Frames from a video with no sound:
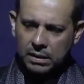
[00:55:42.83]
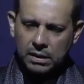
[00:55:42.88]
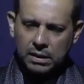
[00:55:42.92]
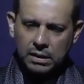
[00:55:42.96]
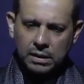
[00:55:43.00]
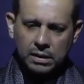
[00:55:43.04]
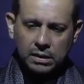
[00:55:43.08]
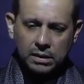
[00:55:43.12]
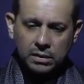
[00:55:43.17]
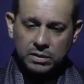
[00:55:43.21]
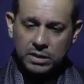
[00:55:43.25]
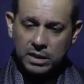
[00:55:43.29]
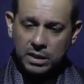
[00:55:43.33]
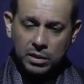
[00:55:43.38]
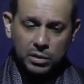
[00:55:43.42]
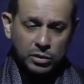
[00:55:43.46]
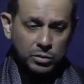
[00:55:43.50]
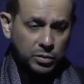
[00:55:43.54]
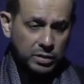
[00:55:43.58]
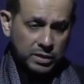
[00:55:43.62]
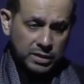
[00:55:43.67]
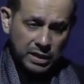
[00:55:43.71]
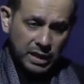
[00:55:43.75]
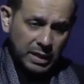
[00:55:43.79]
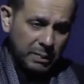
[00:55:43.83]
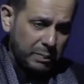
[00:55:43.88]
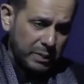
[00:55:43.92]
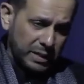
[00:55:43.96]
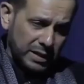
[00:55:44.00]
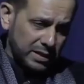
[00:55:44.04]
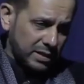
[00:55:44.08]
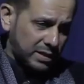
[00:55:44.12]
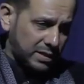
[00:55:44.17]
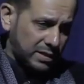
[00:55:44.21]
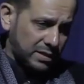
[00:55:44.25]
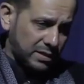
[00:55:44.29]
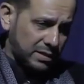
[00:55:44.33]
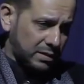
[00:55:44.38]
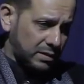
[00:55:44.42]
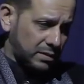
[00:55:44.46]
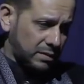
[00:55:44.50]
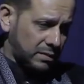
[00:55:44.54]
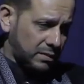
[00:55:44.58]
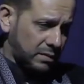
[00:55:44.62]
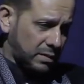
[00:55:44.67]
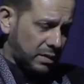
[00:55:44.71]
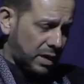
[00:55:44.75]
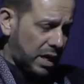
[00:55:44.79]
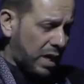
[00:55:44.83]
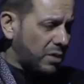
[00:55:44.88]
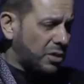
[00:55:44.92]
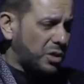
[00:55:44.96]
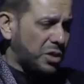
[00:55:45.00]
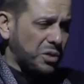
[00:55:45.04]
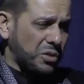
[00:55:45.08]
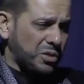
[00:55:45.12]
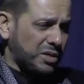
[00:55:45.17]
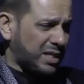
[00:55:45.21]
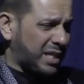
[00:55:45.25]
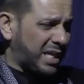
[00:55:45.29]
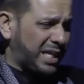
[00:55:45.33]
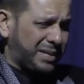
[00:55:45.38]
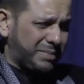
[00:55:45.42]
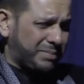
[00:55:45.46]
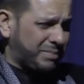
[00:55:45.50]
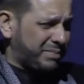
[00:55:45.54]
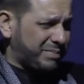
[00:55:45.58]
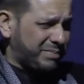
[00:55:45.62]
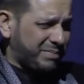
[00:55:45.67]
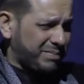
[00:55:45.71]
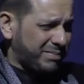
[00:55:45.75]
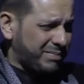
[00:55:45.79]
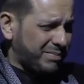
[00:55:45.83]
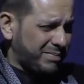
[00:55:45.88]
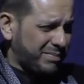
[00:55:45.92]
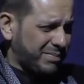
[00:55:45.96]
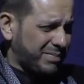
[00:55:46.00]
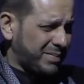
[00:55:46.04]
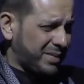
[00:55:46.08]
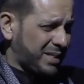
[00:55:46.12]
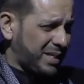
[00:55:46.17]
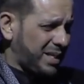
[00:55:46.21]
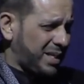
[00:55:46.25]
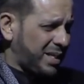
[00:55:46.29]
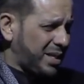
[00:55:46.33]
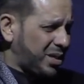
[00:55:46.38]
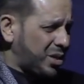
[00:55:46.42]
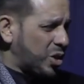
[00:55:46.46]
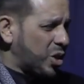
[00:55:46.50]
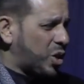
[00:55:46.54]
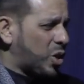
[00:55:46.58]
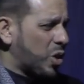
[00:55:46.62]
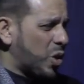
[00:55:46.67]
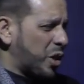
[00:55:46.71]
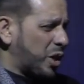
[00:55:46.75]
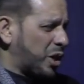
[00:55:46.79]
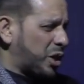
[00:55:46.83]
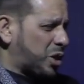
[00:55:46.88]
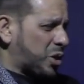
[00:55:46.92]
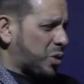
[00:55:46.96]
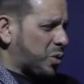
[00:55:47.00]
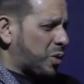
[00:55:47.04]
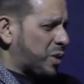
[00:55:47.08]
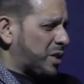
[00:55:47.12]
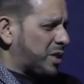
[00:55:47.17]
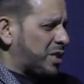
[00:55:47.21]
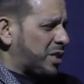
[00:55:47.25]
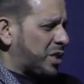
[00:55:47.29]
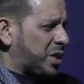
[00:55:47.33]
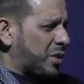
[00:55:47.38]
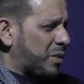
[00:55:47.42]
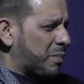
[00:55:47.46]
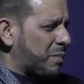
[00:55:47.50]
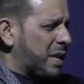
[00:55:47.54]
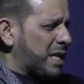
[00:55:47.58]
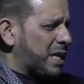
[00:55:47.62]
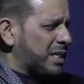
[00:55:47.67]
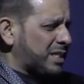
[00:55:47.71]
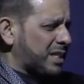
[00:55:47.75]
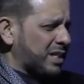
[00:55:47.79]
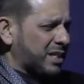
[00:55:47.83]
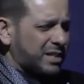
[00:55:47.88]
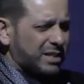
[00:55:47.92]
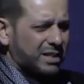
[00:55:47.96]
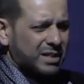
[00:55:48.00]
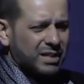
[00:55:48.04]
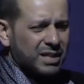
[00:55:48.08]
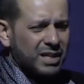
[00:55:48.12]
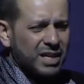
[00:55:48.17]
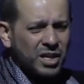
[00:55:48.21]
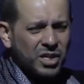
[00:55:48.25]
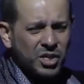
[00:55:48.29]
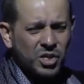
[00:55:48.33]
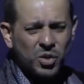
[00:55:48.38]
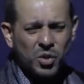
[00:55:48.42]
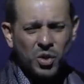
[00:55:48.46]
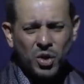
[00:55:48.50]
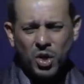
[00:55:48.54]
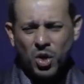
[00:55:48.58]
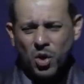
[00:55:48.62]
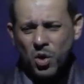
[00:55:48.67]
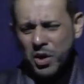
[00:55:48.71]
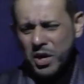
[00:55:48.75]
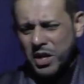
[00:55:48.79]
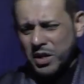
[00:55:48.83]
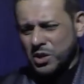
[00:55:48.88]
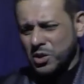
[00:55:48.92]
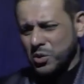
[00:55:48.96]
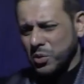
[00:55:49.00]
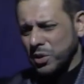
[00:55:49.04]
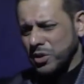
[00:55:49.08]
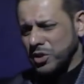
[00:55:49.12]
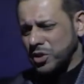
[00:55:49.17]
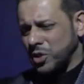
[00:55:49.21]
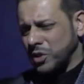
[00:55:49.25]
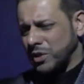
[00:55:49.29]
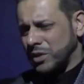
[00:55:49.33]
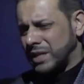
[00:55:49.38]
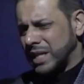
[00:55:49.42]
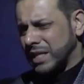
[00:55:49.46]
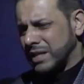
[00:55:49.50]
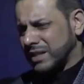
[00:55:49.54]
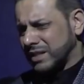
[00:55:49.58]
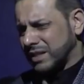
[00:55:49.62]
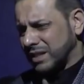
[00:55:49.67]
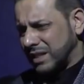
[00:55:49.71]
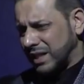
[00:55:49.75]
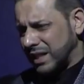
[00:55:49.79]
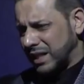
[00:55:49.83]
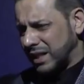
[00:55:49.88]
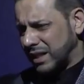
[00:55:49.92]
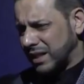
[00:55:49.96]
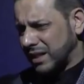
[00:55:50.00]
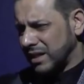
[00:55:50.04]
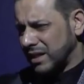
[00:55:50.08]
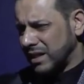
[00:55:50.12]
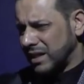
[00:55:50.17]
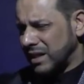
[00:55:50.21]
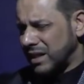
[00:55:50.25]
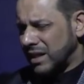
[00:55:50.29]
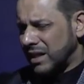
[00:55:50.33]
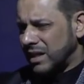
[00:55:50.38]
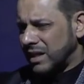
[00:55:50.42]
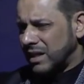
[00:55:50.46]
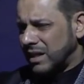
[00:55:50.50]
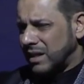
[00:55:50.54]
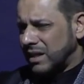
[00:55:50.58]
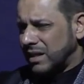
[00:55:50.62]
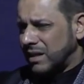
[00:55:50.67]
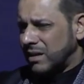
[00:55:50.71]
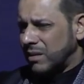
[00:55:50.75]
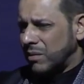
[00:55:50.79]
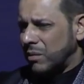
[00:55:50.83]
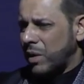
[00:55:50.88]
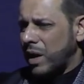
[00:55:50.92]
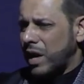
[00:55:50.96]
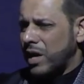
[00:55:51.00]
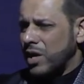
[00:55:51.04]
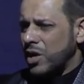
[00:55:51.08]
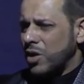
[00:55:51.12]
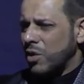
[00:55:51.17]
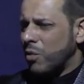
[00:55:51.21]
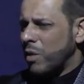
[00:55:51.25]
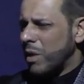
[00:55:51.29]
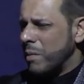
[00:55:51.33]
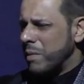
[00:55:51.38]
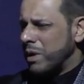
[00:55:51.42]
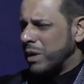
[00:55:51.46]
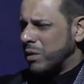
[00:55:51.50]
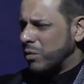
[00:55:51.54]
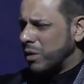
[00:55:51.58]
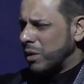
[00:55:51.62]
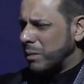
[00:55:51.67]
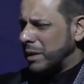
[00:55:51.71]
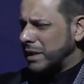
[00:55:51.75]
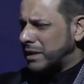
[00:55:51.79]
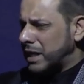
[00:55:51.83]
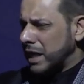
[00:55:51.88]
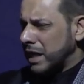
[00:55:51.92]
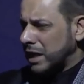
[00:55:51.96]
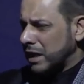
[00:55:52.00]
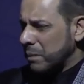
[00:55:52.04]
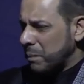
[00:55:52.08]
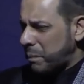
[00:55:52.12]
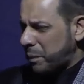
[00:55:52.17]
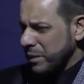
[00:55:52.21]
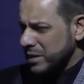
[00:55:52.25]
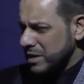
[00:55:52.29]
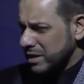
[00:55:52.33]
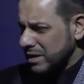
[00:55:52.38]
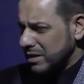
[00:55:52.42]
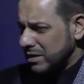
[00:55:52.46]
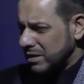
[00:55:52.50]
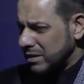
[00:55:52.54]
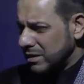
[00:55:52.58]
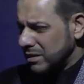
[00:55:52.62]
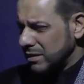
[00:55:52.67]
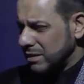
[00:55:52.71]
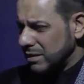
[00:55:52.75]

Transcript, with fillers: because, you know, it was sleepless. How do you sleep? You're going towards your massacre. You're going towards your destiny where your women will be taken prisoners.